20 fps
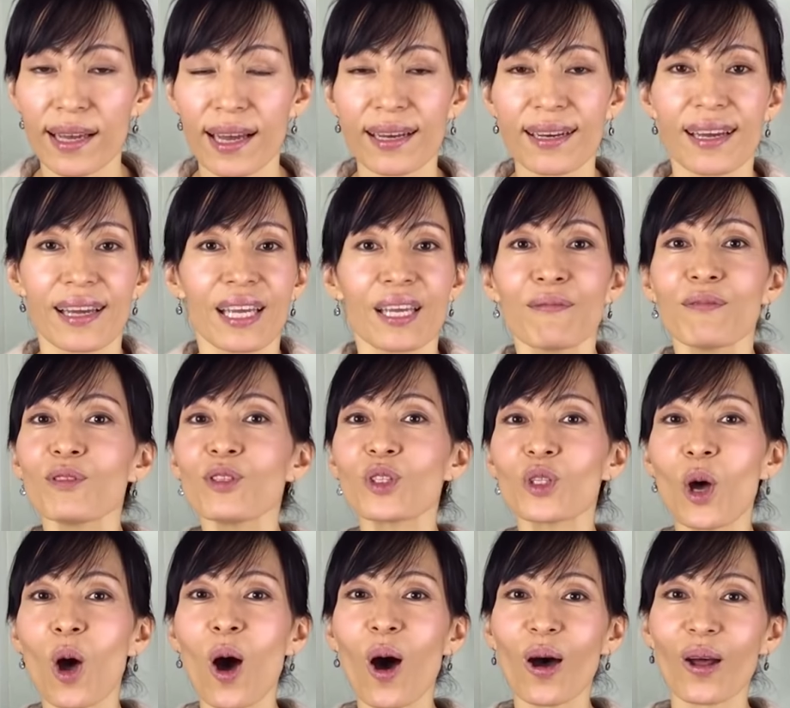And I even
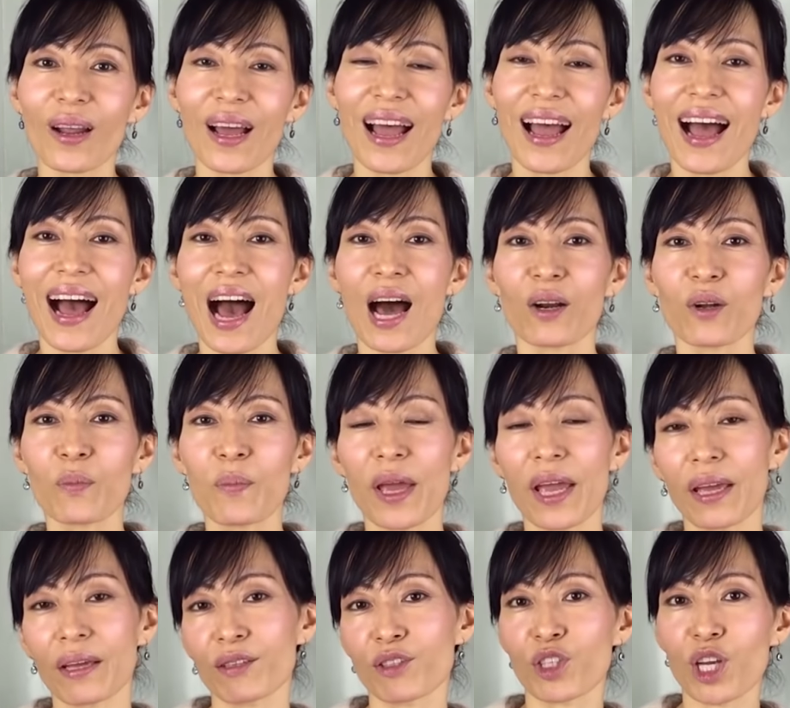taught how to
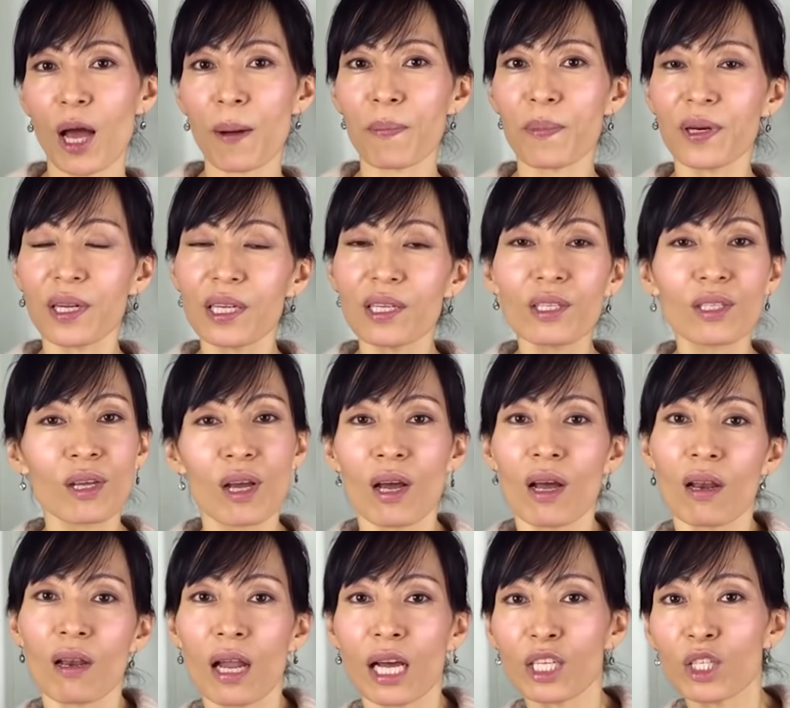make Japanese
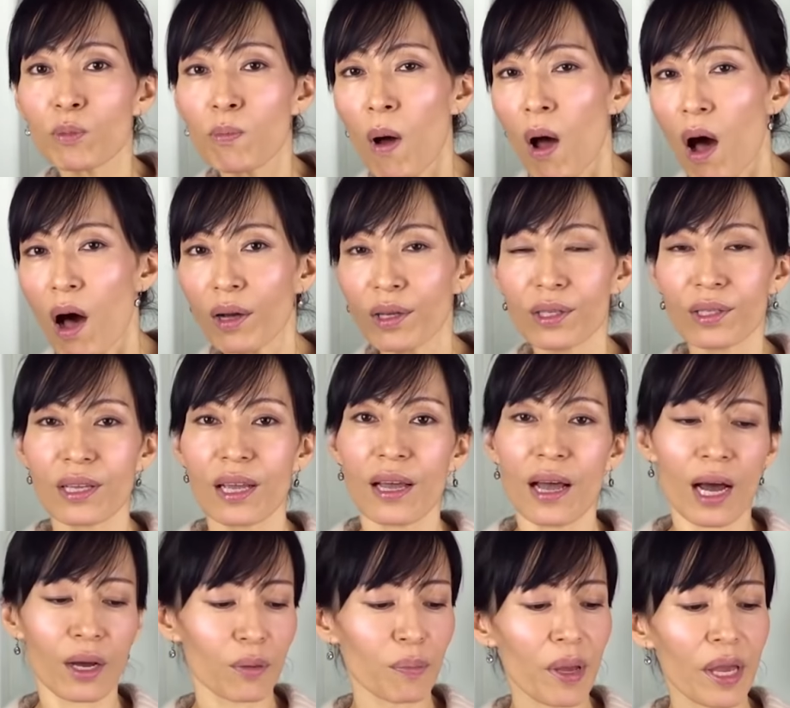lunchbox,
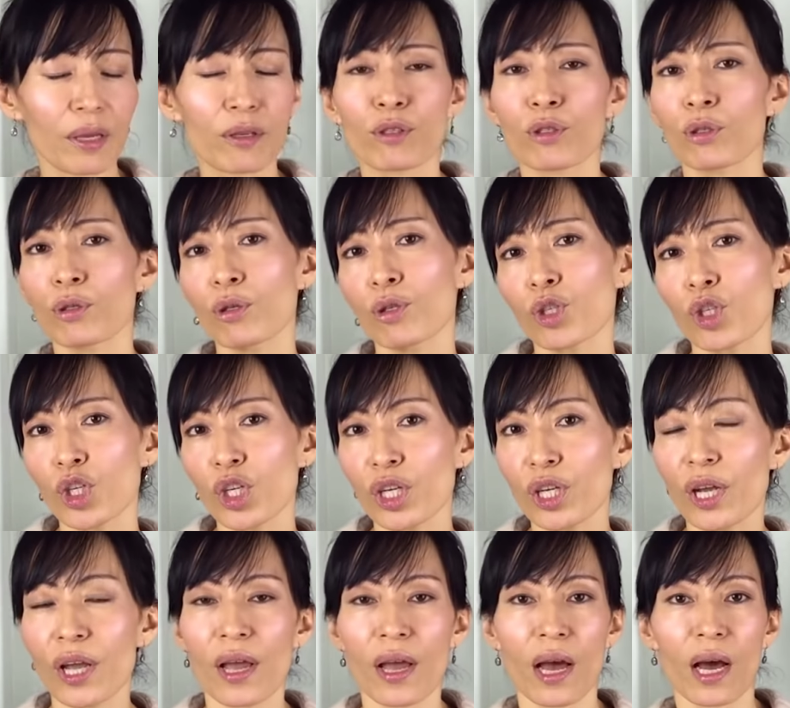how to make
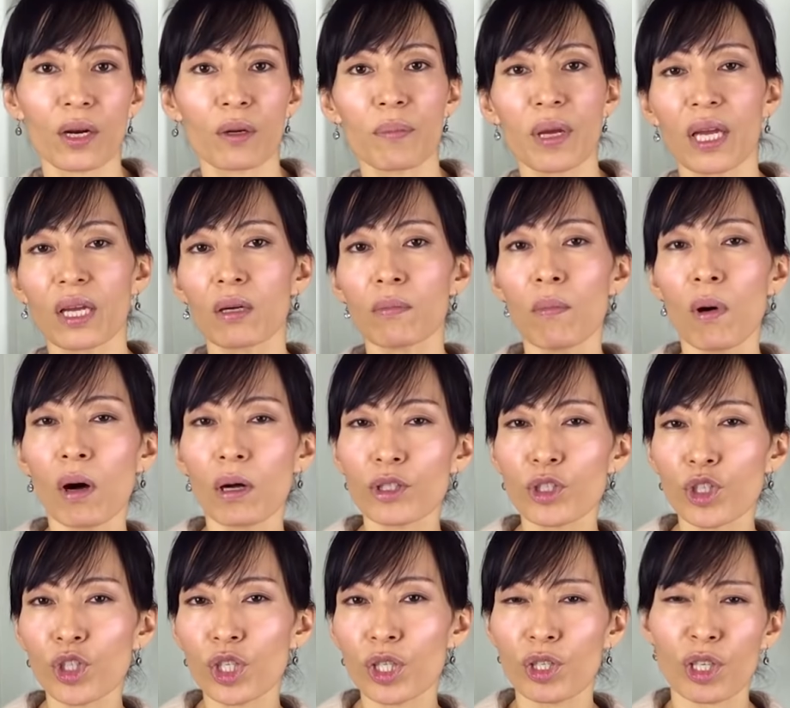sushi, how to make
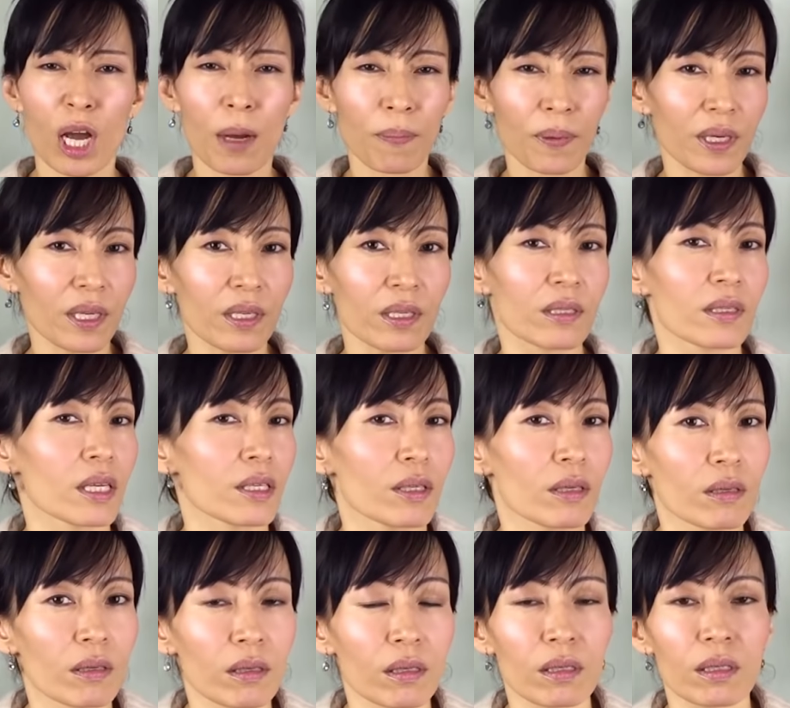mochi, Japanese
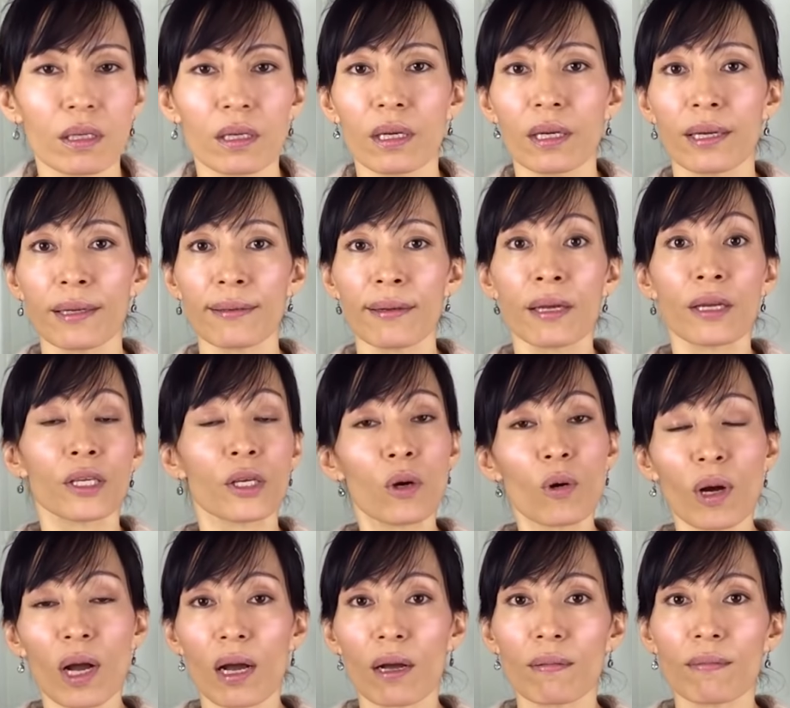dessert, and
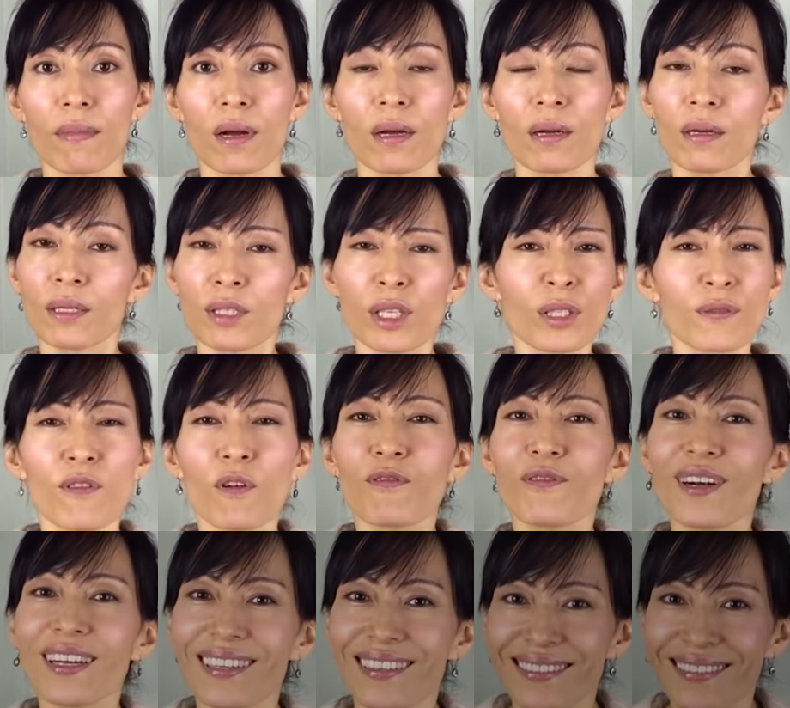yoga, just for
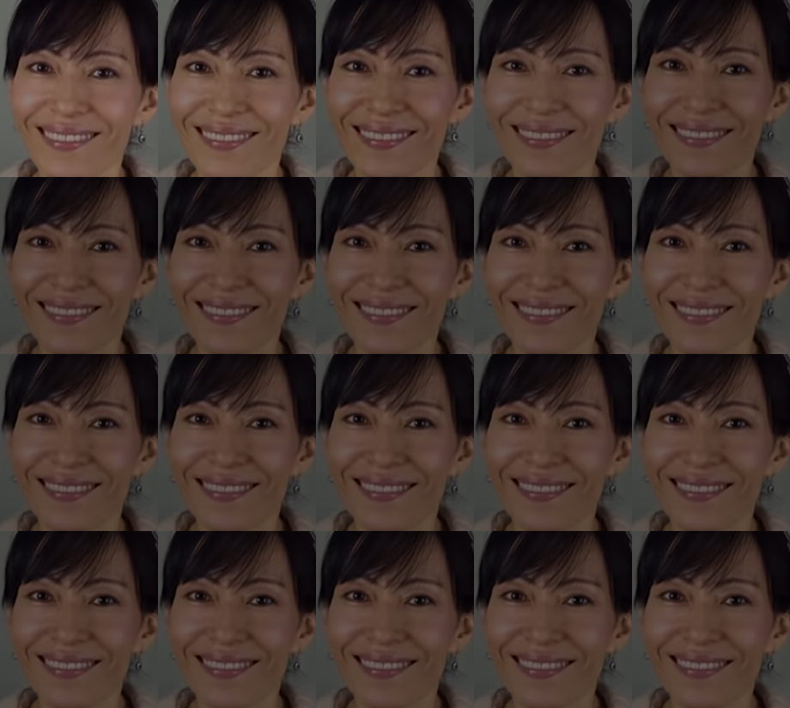fun.